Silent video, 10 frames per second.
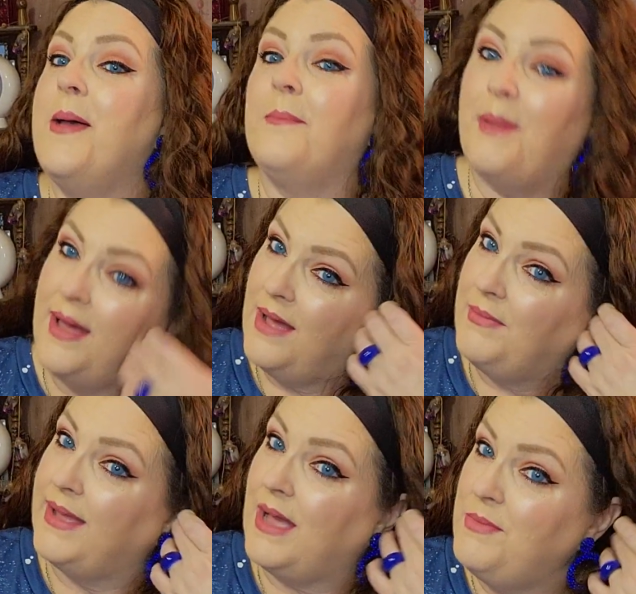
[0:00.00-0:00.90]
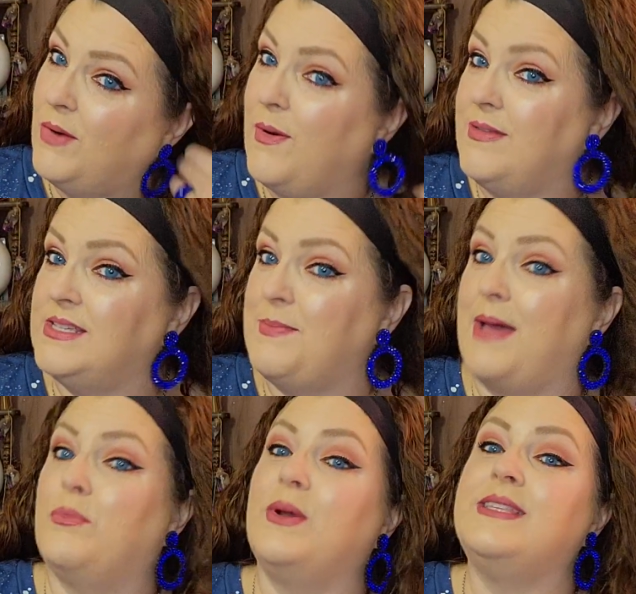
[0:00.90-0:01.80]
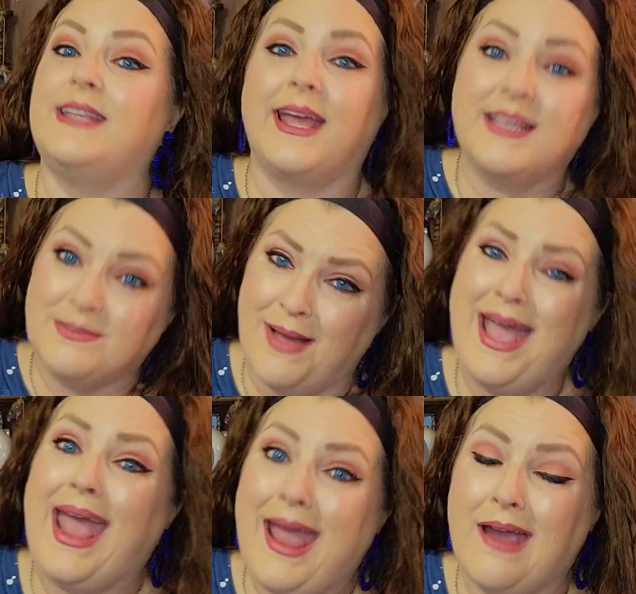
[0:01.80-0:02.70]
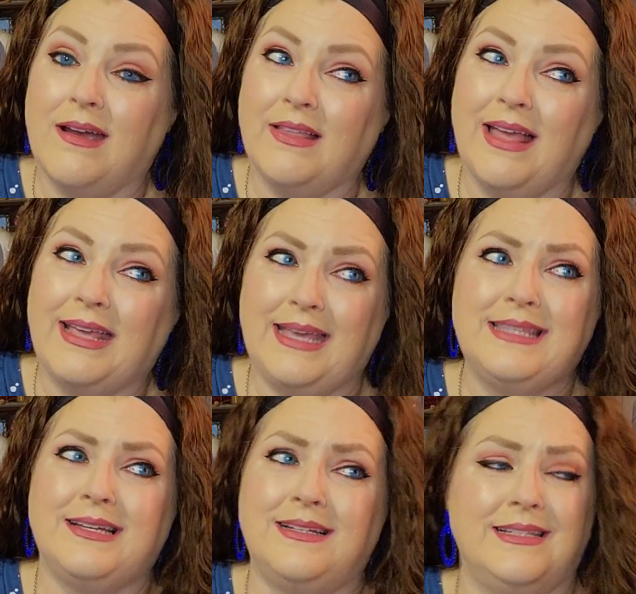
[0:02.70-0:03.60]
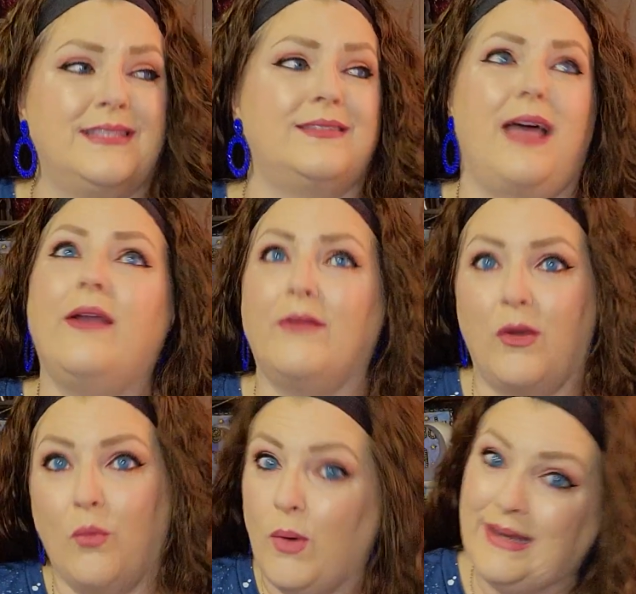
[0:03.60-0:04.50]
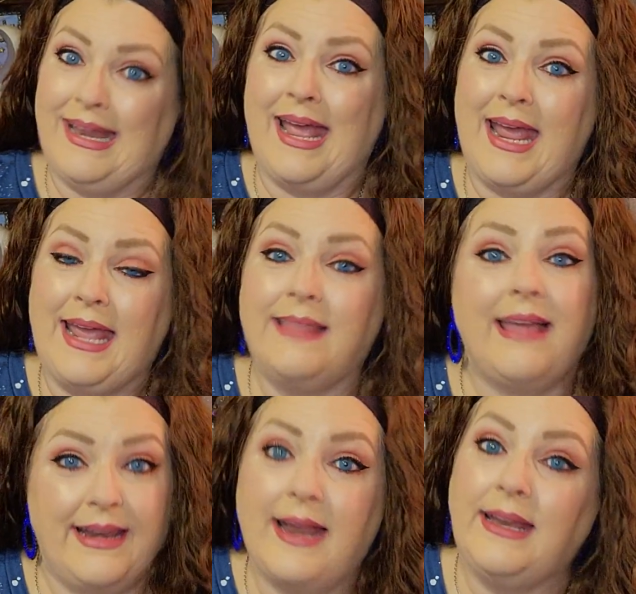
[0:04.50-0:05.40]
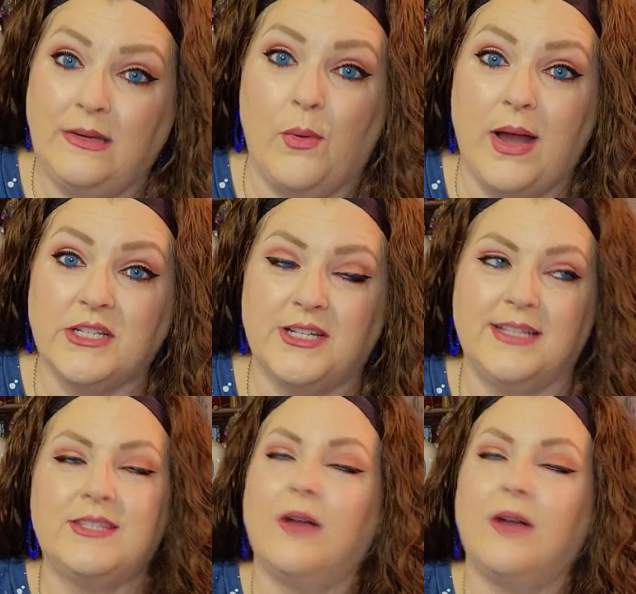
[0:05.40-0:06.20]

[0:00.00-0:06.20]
But I'm like, I'm going to wear this bad boy today because my hair, like it's on its, I don't know what day and I need to wash it.